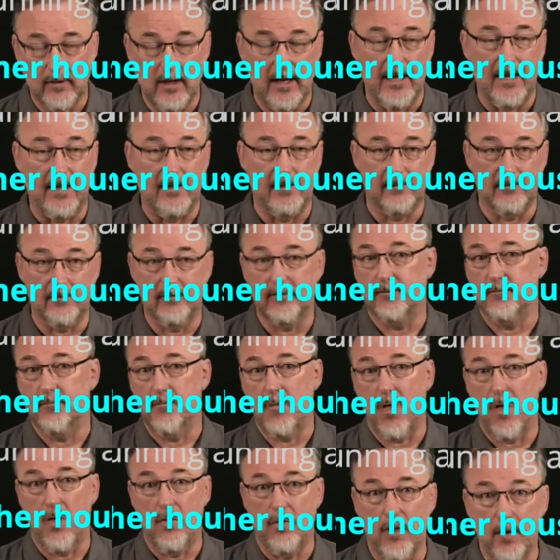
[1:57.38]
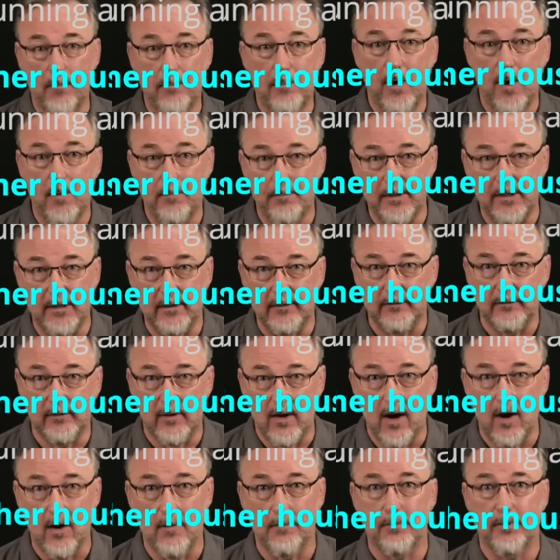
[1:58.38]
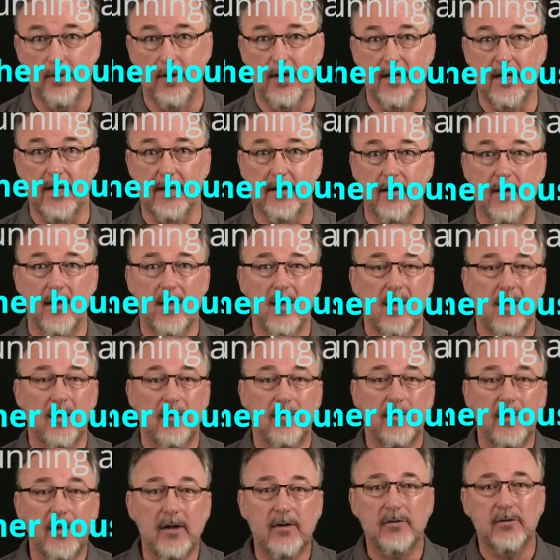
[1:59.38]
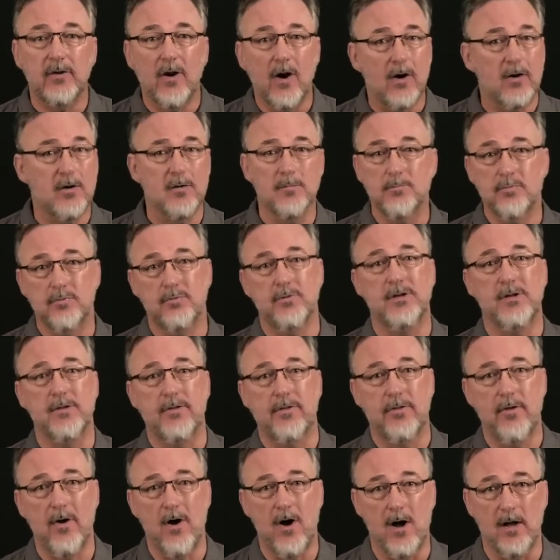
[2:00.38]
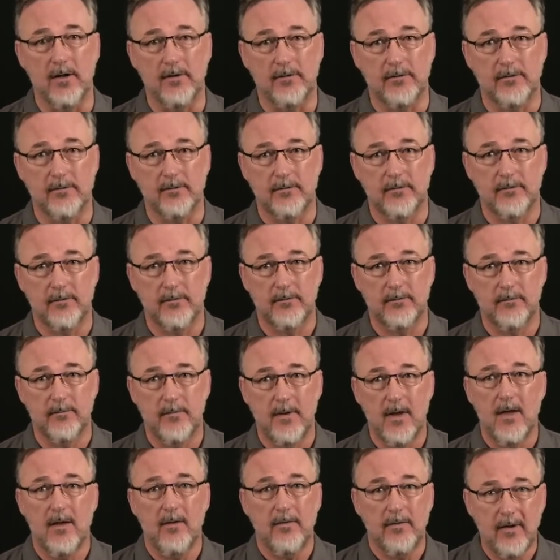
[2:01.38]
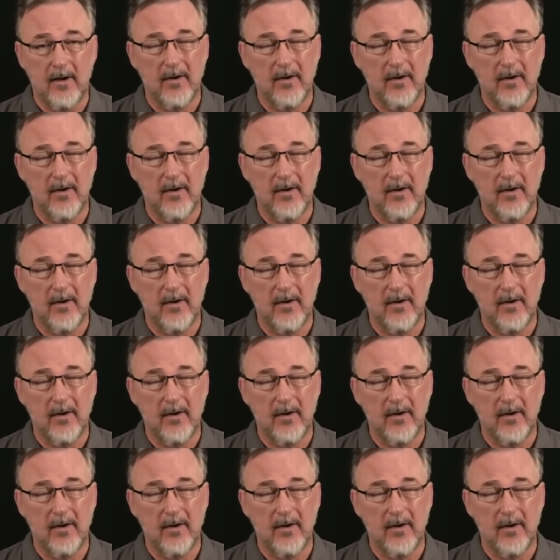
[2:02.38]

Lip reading: and the puppies are playing. These are complete thoughts. The